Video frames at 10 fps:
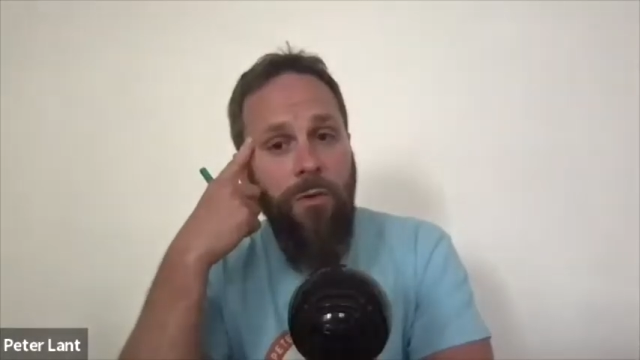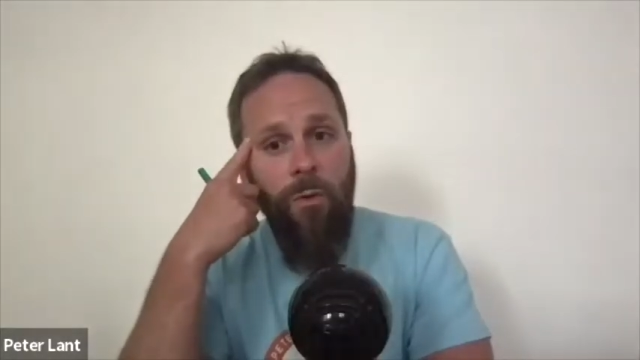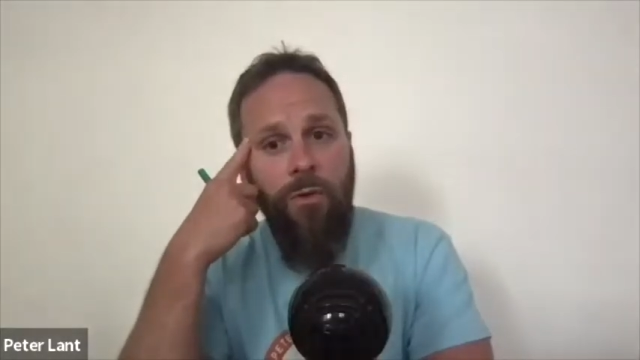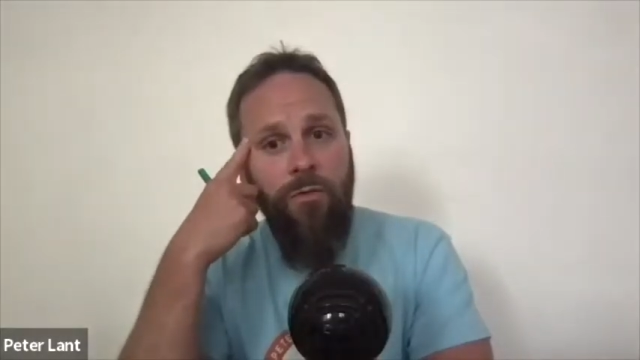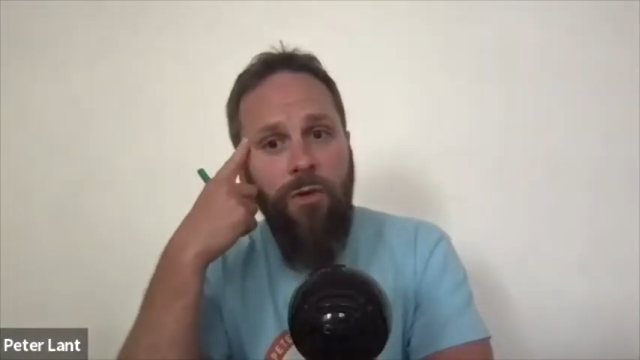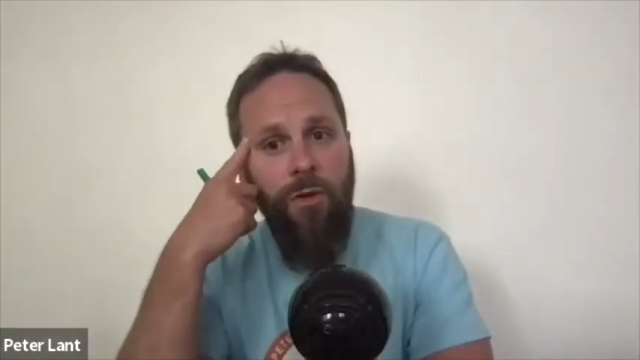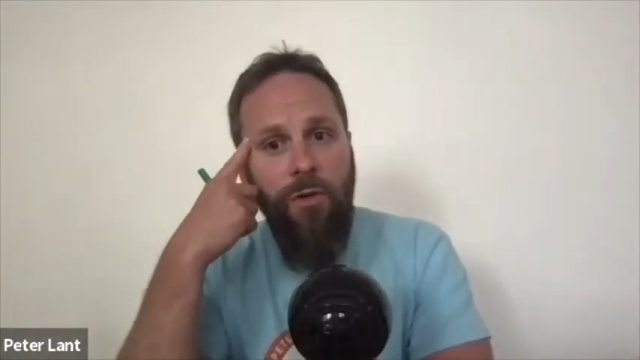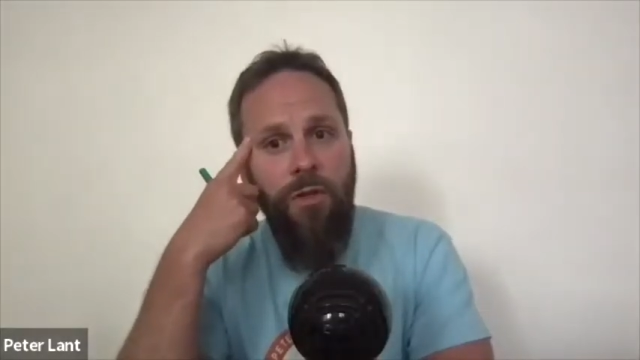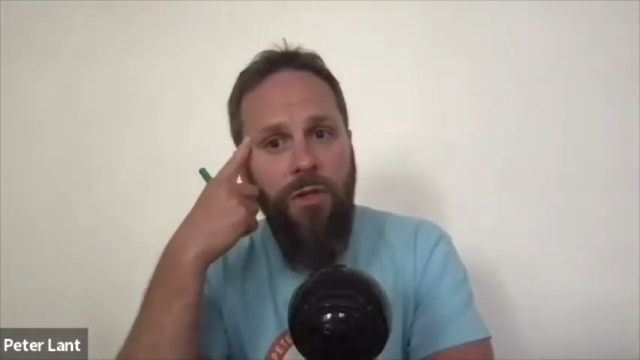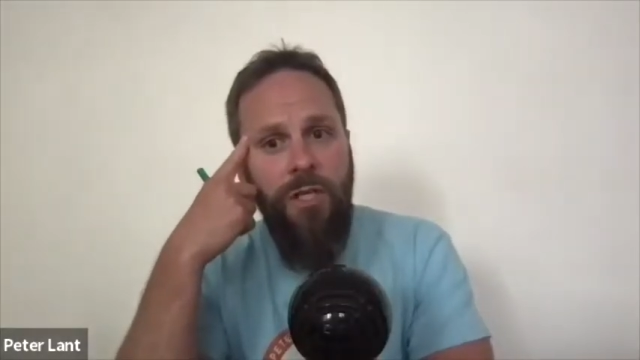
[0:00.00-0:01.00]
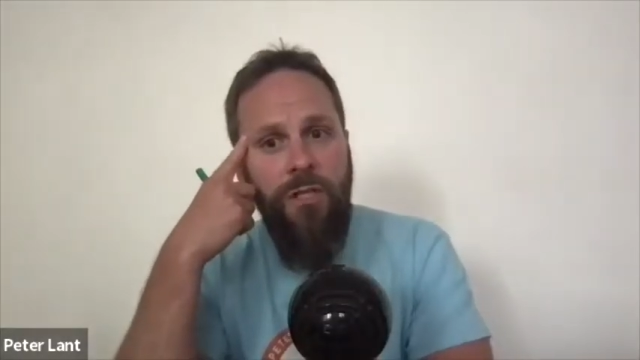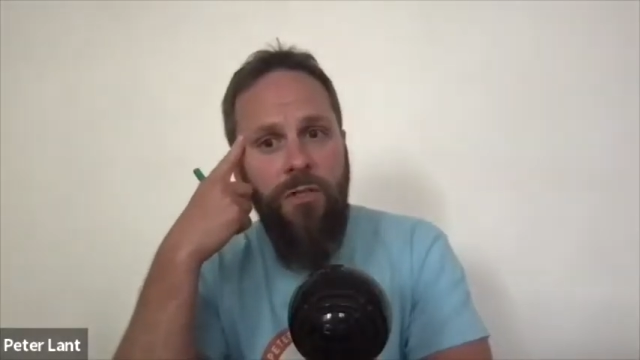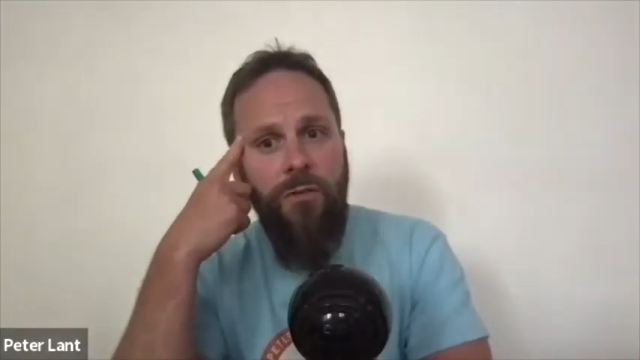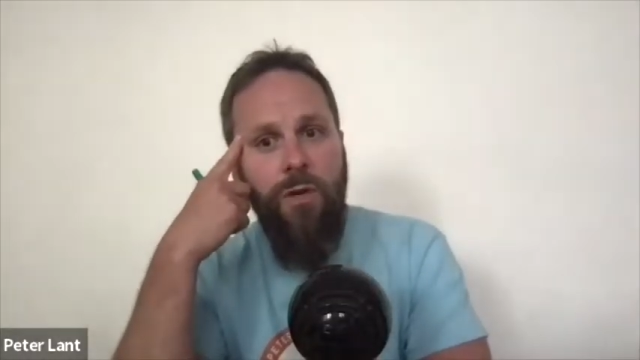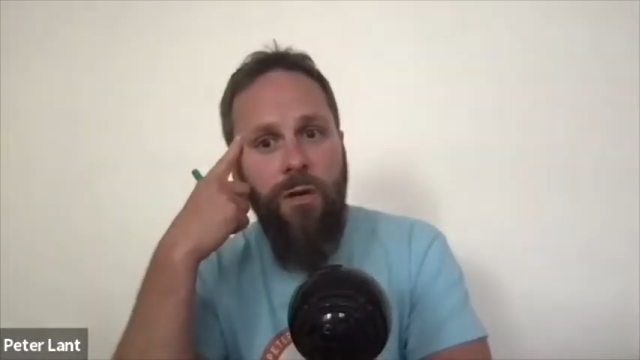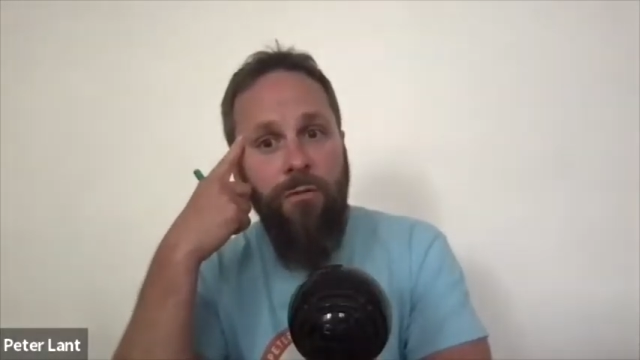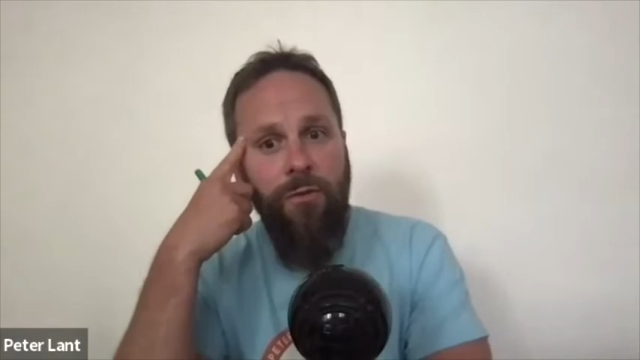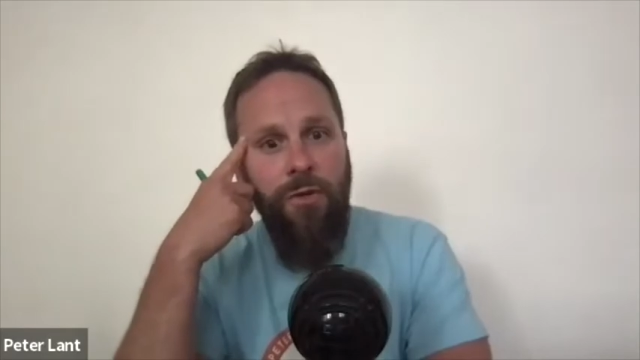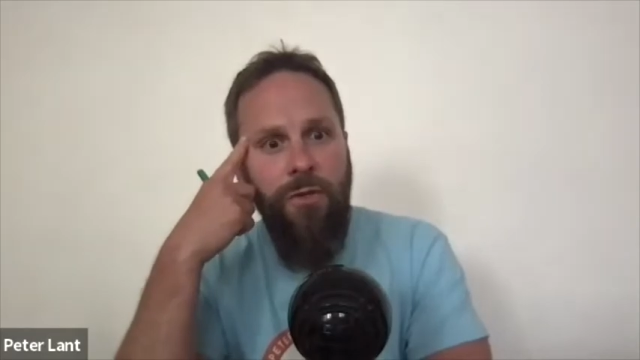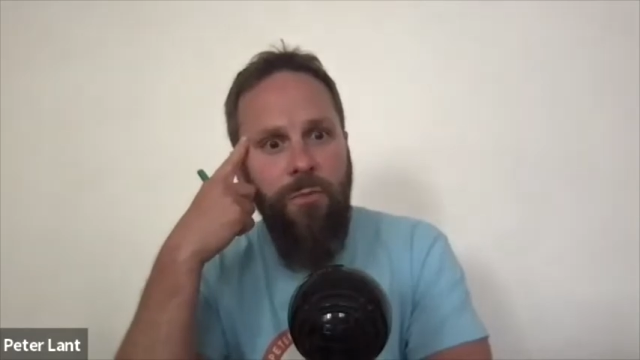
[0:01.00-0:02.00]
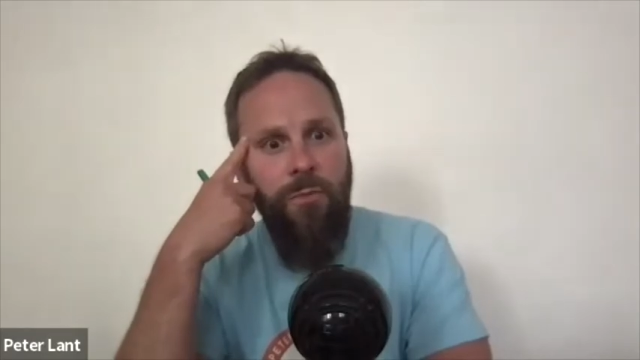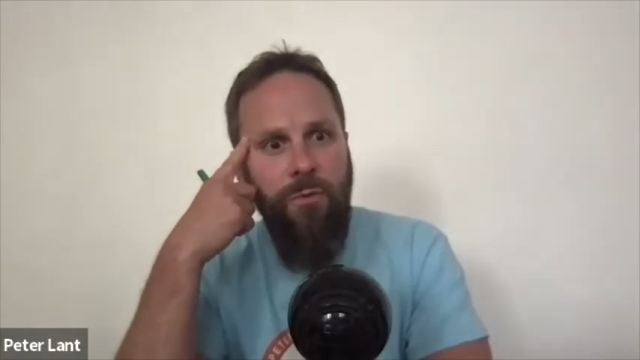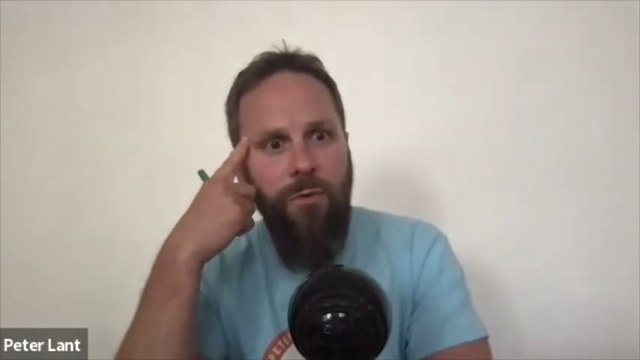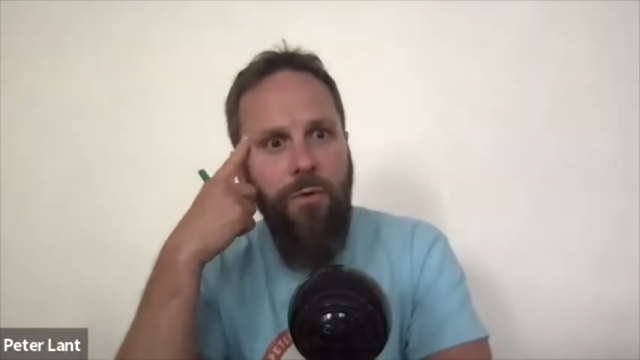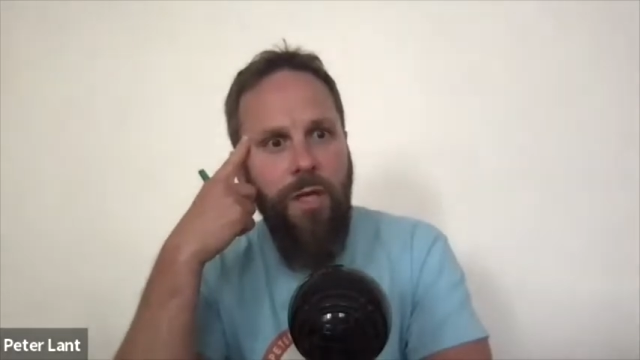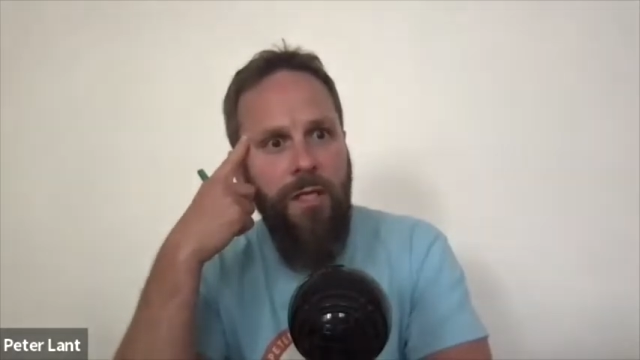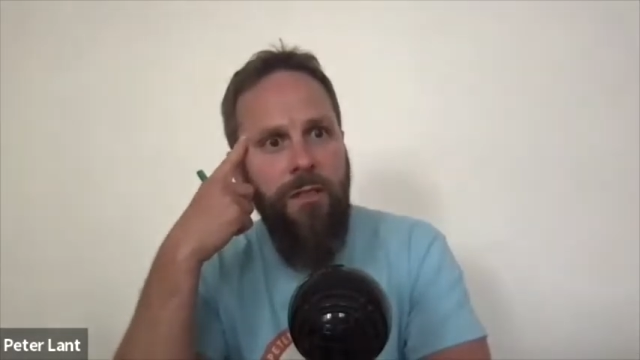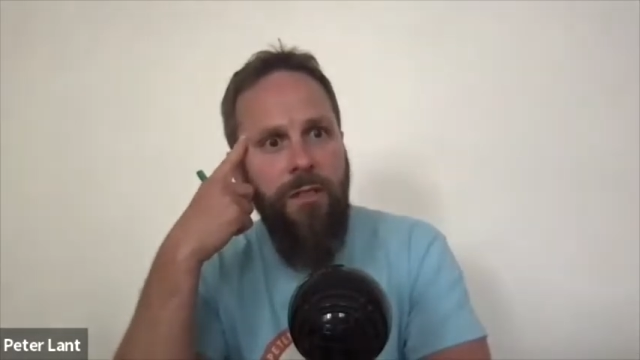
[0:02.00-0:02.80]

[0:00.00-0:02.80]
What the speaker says: or they've got other things to sort out first before that.